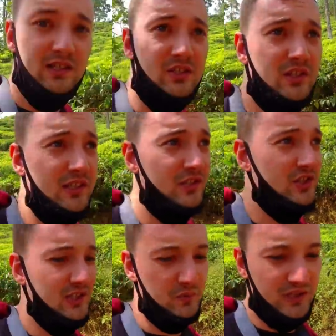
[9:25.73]
Actually,
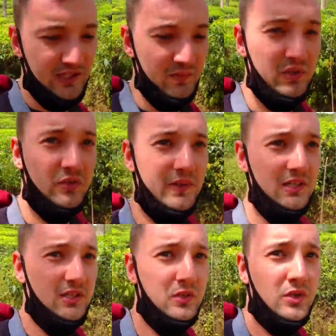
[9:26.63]
she became
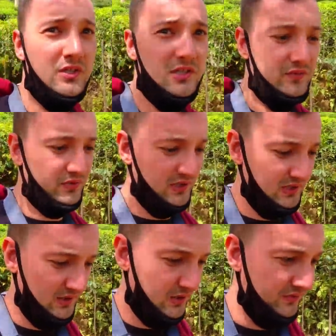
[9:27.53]
quite talkative
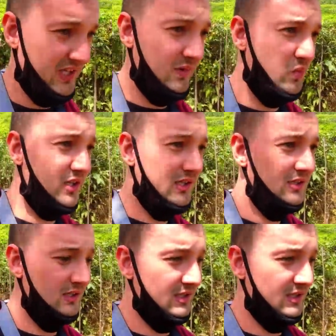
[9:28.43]
off camera.